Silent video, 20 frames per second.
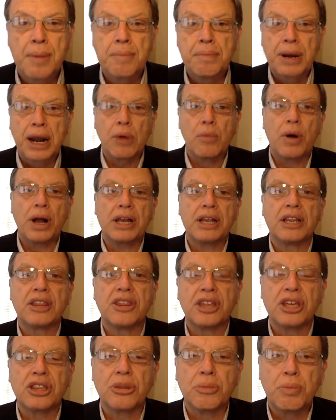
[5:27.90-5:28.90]
But I want you to
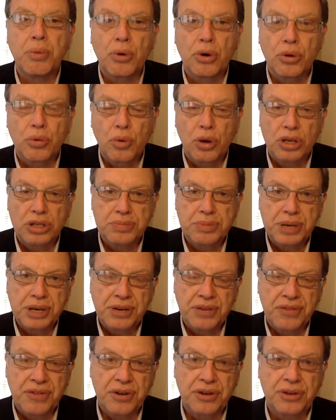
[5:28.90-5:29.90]
think of the border wall as being
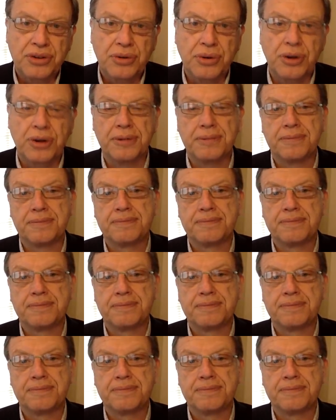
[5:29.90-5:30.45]
your front door.